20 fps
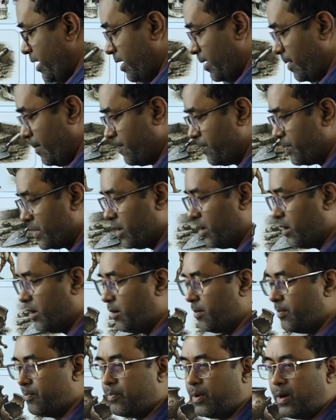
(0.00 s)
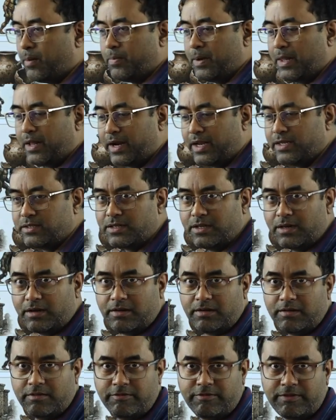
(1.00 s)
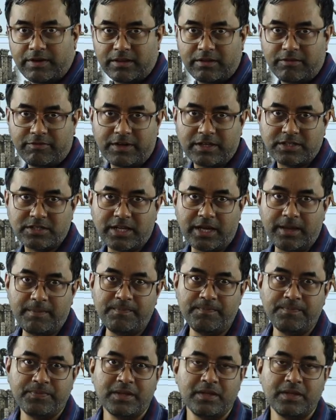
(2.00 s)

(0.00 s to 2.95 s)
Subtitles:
or popularized for the first time